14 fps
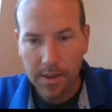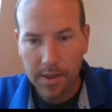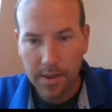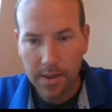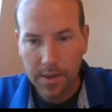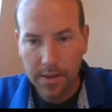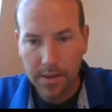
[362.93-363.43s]

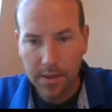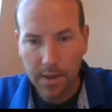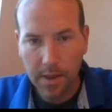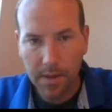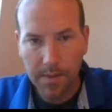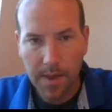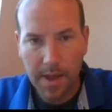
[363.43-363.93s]
these
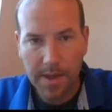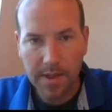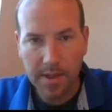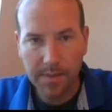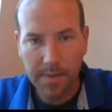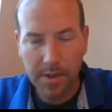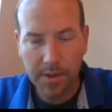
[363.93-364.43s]

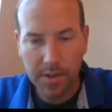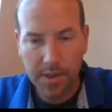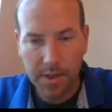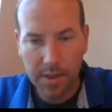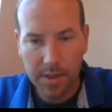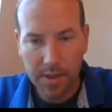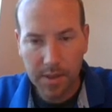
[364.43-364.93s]
Hessian
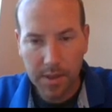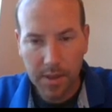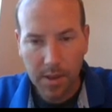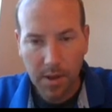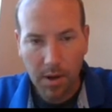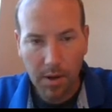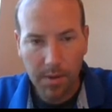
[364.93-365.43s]
matrices
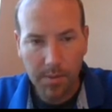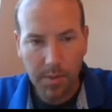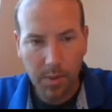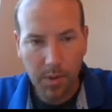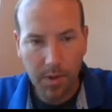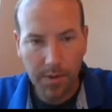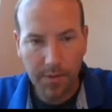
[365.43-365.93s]
are
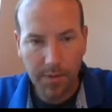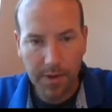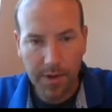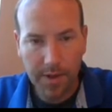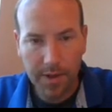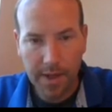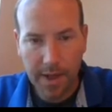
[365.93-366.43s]
important for
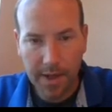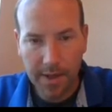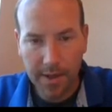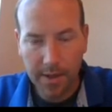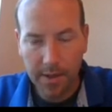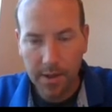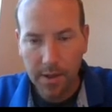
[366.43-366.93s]

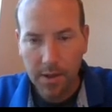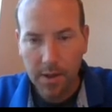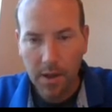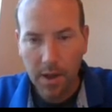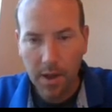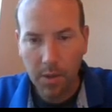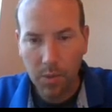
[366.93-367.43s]
indicating
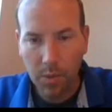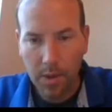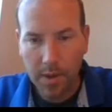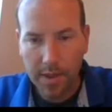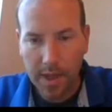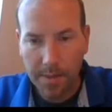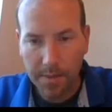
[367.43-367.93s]

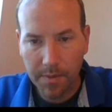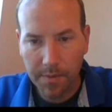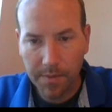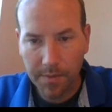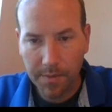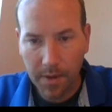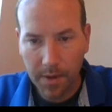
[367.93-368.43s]
what type
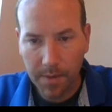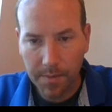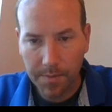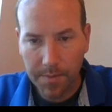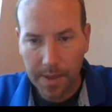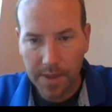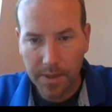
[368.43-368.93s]
of
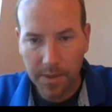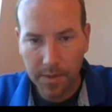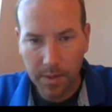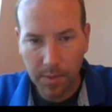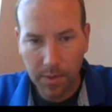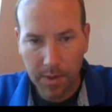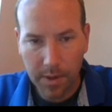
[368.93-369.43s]
basin
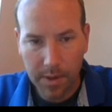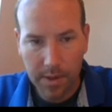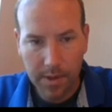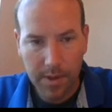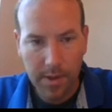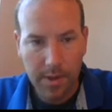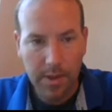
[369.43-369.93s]
that we're in.
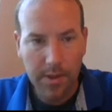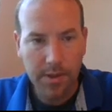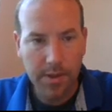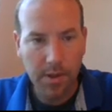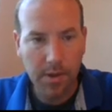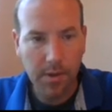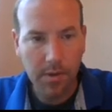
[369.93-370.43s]

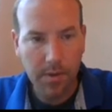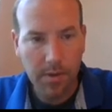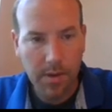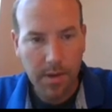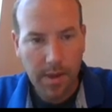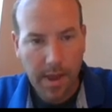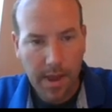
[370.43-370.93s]
So
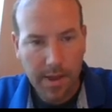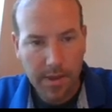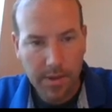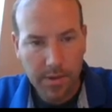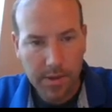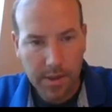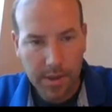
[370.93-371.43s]
as
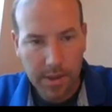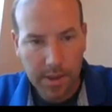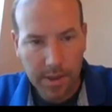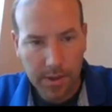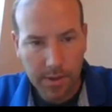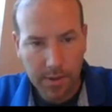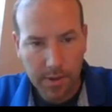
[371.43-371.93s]
you see
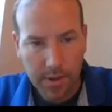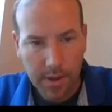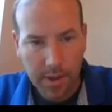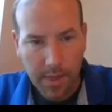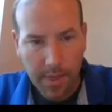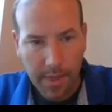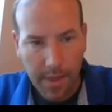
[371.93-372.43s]
here,
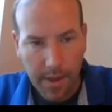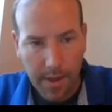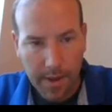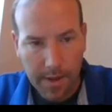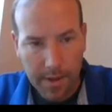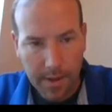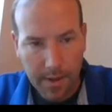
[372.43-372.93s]

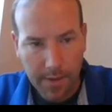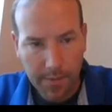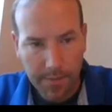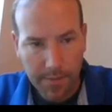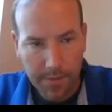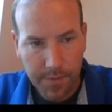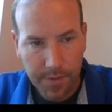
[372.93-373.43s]
that if
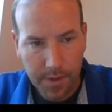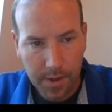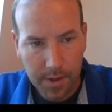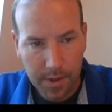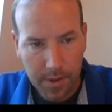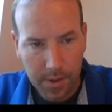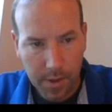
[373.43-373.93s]
the
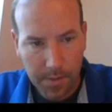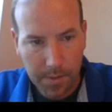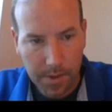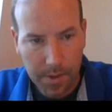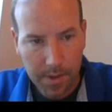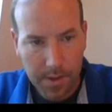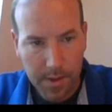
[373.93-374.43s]

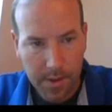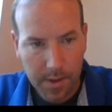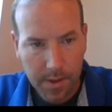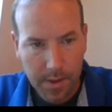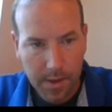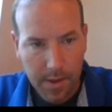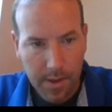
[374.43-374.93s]
determinant
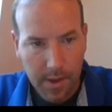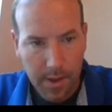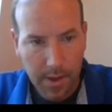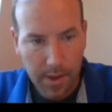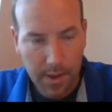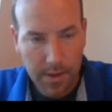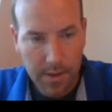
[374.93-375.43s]

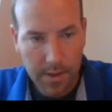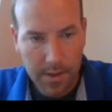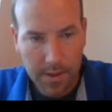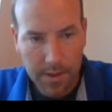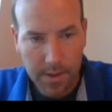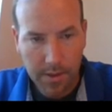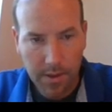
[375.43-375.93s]

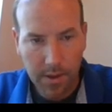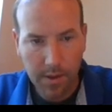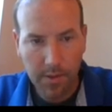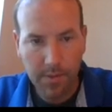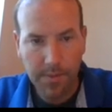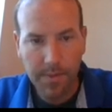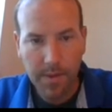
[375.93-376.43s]
is
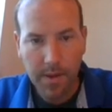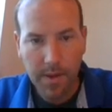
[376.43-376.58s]
0,